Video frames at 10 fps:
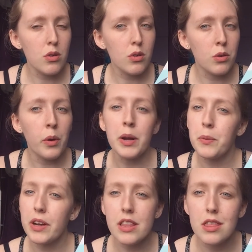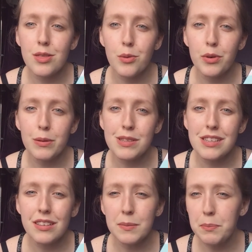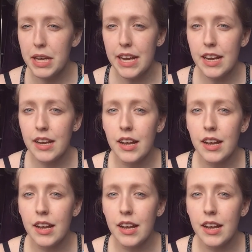quite what I thought it was gonna be,